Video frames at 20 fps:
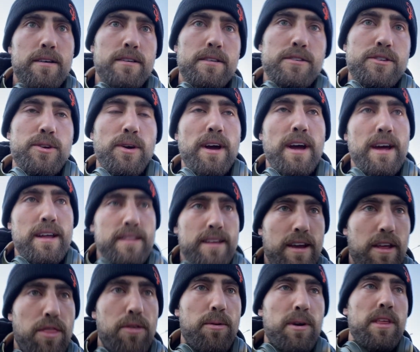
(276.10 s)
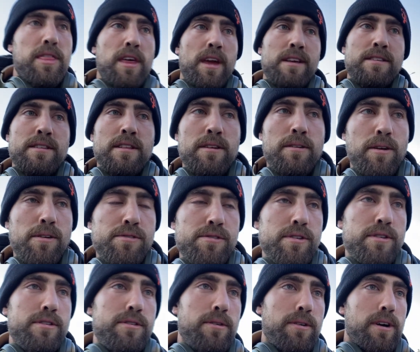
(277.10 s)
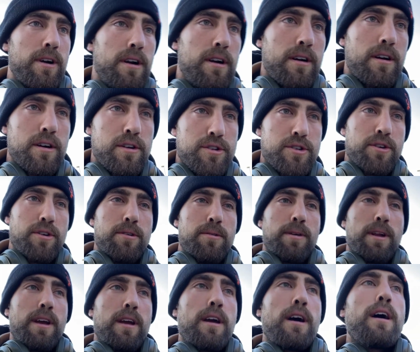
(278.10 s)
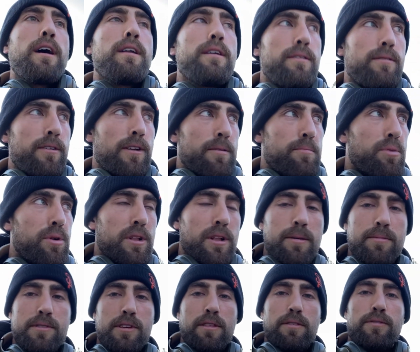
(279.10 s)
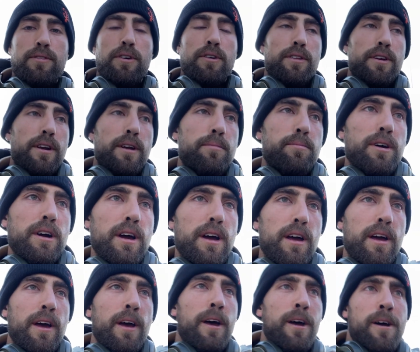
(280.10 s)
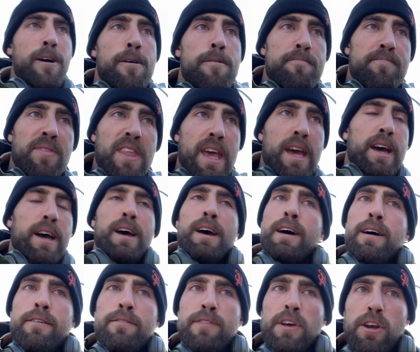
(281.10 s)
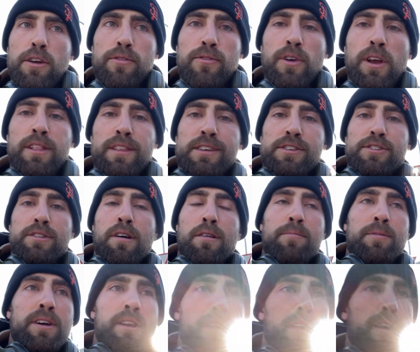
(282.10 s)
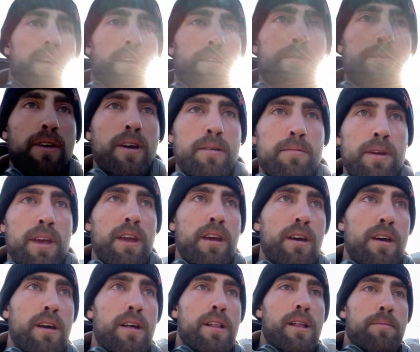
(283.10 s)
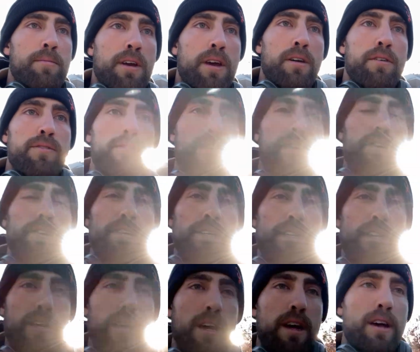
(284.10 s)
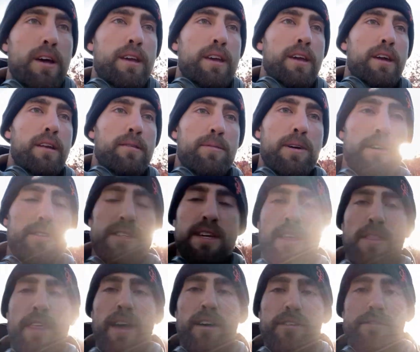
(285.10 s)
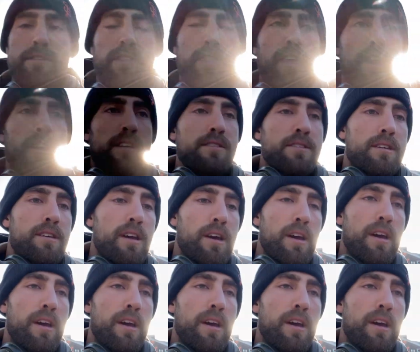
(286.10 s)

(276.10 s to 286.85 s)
So I had like 3 things in the grocery store. I'll show you what I got when I pull up to the field here, but very friendly gentleman in front of me let me go first. He had about 10,000 things.